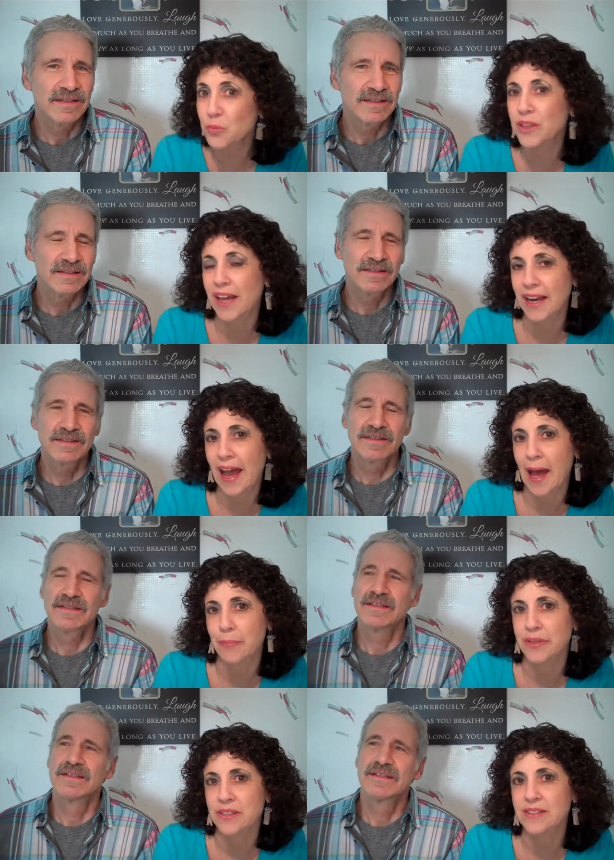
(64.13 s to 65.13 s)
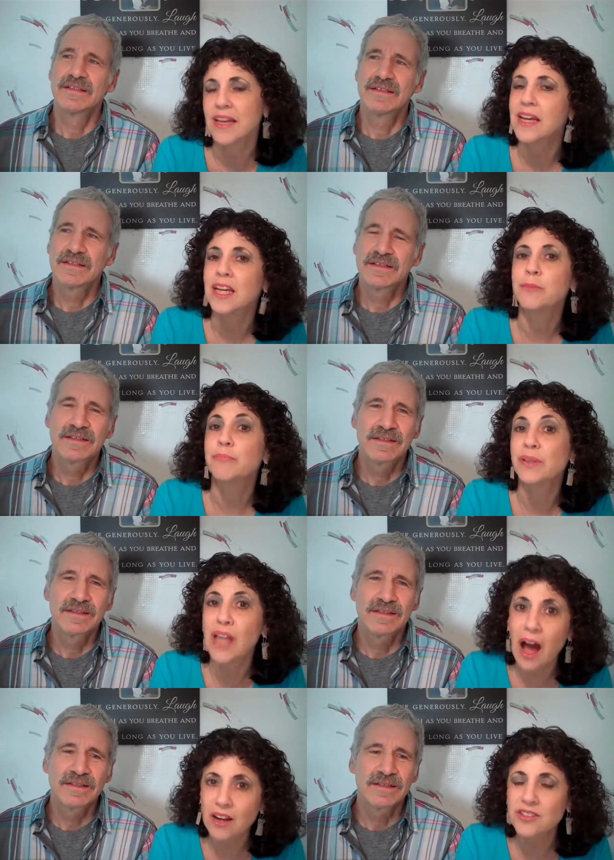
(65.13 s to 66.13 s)
Speaker 1: when that happens, it
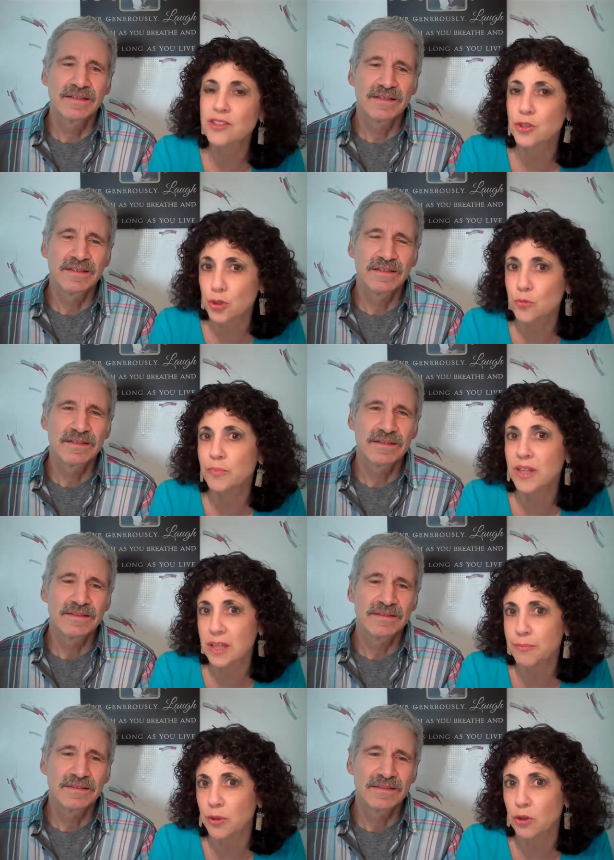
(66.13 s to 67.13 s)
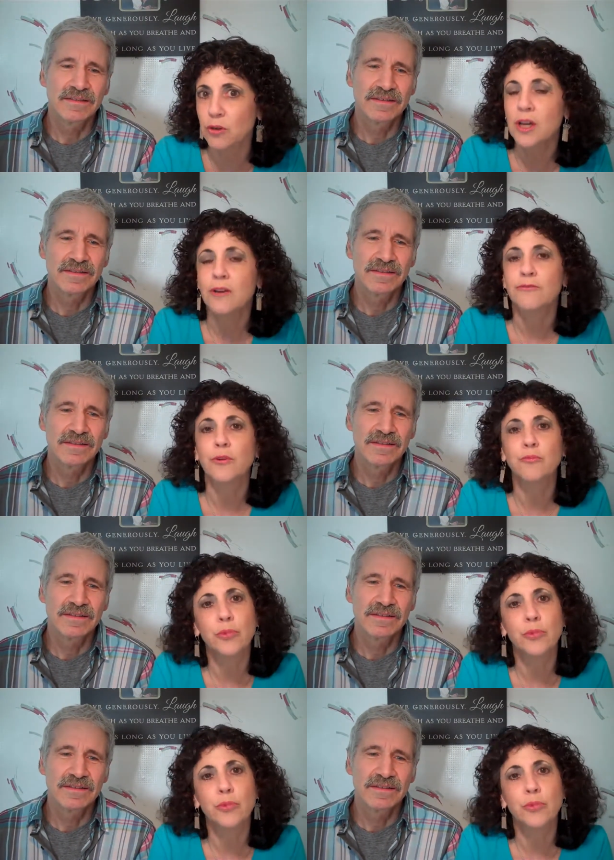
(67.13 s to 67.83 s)
blocks the two people from